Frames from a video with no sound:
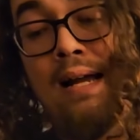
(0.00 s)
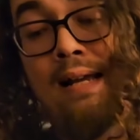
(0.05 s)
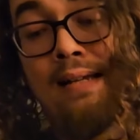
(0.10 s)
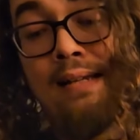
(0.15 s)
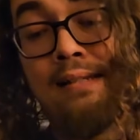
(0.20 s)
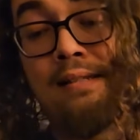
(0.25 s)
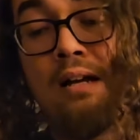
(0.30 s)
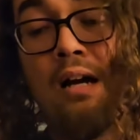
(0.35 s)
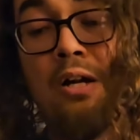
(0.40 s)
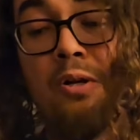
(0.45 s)

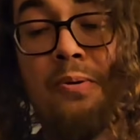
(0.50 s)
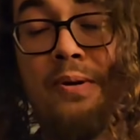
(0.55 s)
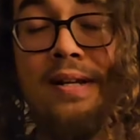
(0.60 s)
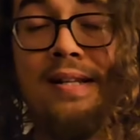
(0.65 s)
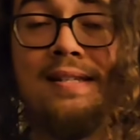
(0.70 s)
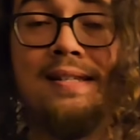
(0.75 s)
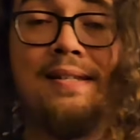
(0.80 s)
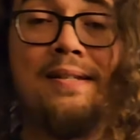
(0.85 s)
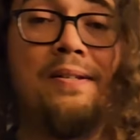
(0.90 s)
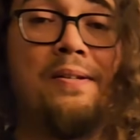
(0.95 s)
soldering
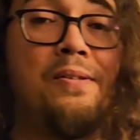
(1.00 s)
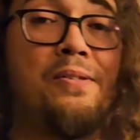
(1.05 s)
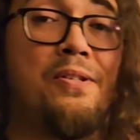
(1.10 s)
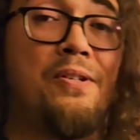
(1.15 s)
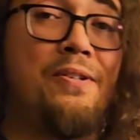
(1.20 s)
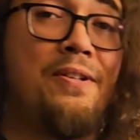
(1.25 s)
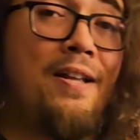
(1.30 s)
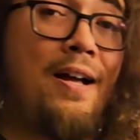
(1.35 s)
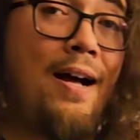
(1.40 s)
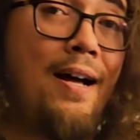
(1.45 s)
skills are
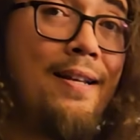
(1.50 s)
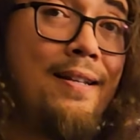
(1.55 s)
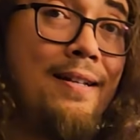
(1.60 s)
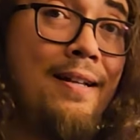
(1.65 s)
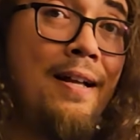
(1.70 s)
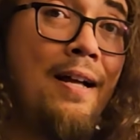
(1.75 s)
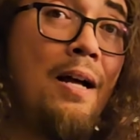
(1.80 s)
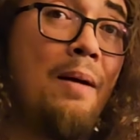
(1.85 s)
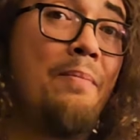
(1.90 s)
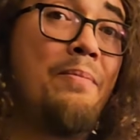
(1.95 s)
not
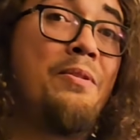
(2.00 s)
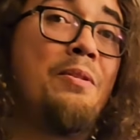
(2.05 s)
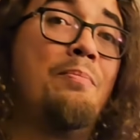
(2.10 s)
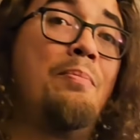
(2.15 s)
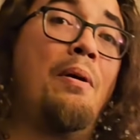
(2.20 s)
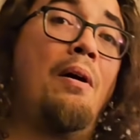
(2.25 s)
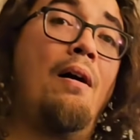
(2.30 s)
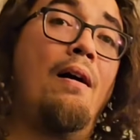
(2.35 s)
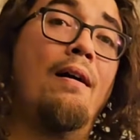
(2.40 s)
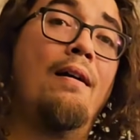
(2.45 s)
up to
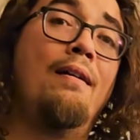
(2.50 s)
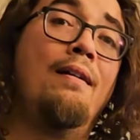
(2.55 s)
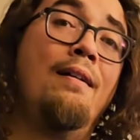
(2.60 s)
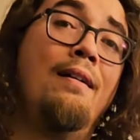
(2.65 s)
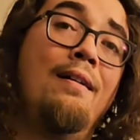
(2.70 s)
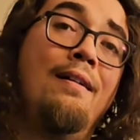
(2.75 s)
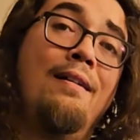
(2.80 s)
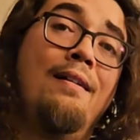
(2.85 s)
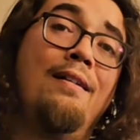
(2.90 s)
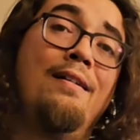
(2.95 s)
par.
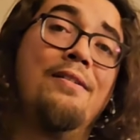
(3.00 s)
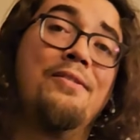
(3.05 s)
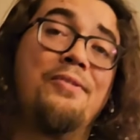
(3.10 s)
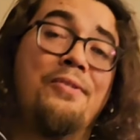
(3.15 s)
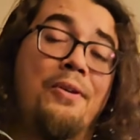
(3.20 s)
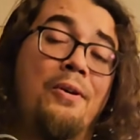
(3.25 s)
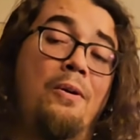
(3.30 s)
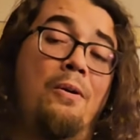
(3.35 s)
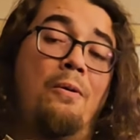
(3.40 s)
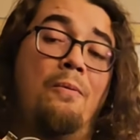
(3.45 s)

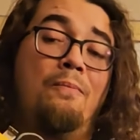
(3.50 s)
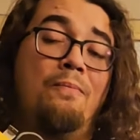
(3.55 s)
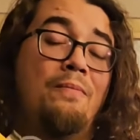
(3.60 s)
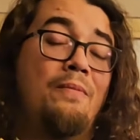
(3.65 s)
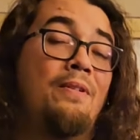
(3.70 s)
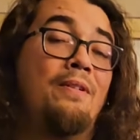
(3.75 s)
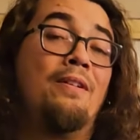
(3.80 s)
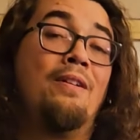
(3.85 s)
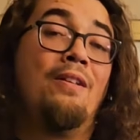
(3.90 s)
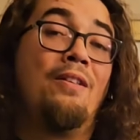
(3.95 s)

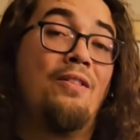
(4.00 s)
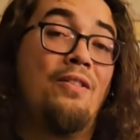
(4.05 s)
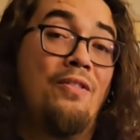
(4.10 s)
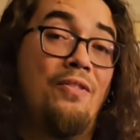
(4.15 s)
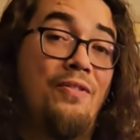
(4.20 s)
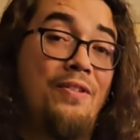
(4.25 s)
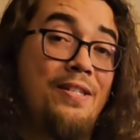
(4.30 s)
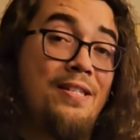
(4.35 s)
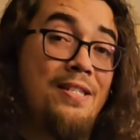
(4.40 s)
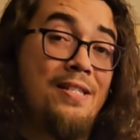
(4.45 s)
So
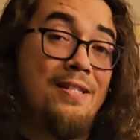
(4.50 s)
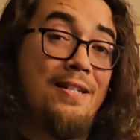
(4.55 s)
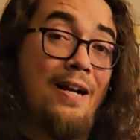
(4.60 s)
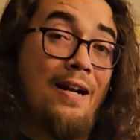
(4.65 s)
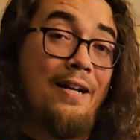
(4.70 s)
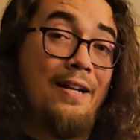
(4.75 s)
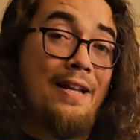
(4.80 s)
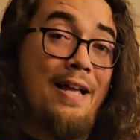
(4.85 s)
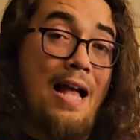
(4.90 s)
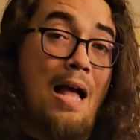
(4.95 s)
this is not
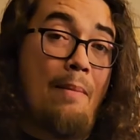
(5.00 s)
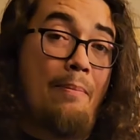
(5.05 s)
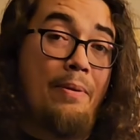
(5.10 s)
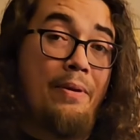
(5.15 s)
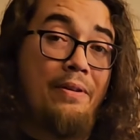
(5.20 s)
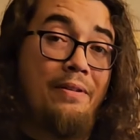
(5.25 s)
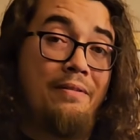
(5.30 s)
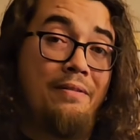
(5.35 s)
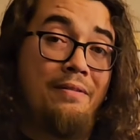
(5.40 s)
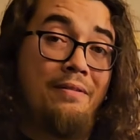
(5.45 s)
going to
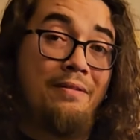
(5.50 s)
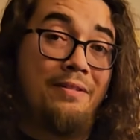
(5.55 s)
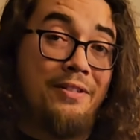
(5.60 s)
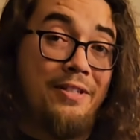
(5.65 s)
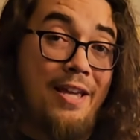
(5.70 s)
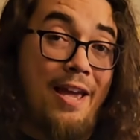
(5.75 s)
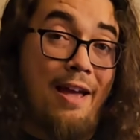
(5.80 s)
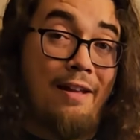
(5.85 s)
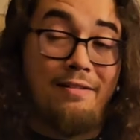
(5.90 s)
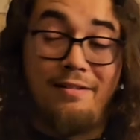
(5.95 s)
happen
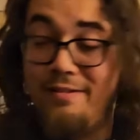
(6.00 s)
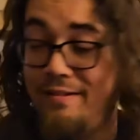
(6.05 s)
yet.